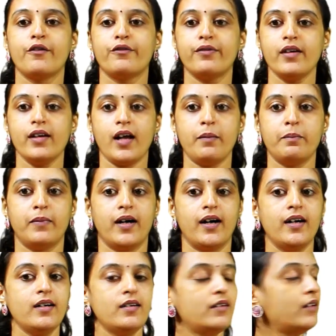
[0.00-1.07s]
For
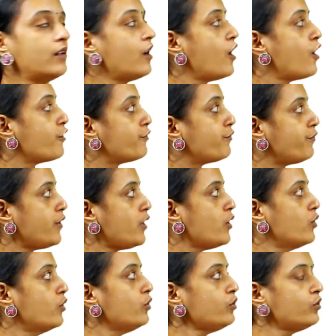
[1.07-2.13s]
number,
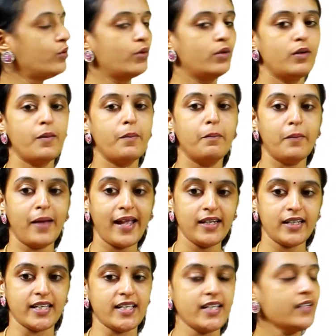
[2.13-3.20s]
few,
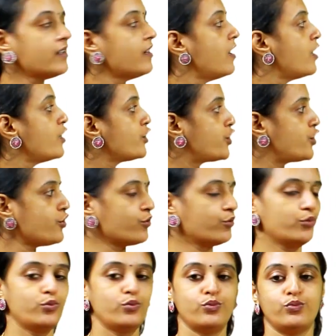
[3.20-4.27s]
many,
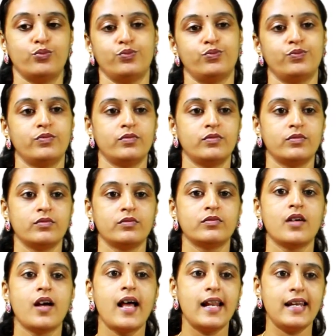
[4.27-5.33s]
two.
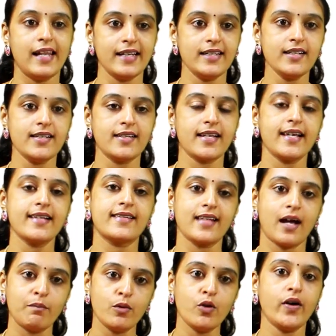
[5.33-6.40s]
Let us see
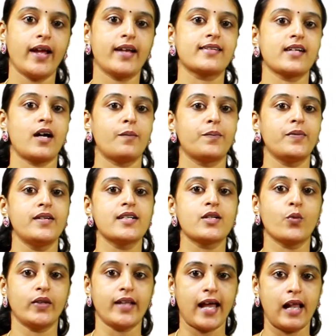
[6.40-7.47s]
some more
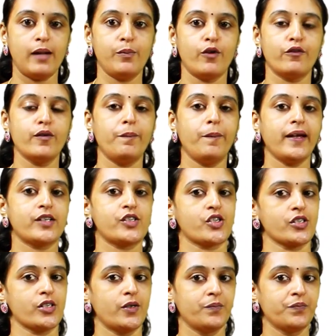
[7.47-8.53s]
examples with the help of a
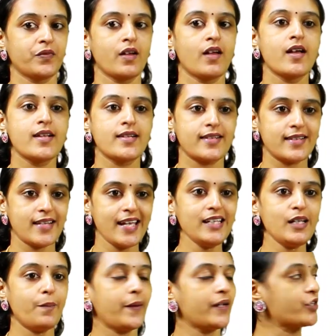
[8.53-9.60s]
picture.
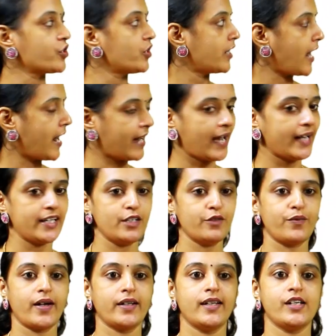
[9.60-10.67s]
See the picture and
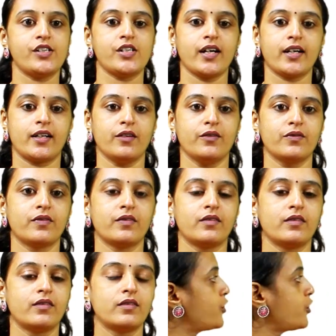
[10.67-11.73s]
identify the adjective.
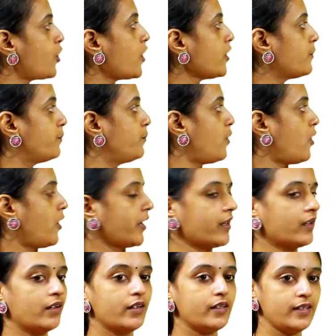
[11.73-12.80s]
Short boy.
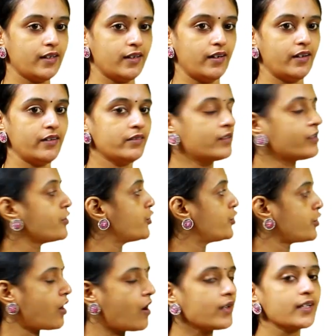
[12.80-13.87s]
Here,
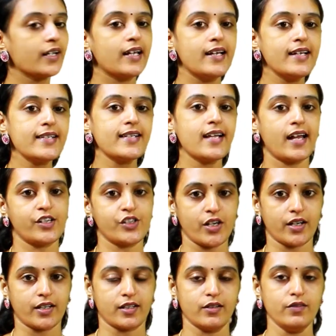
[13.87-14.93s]
short is the
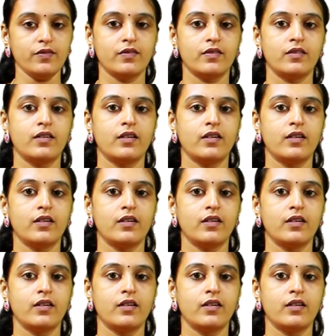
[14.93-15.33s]
adjective.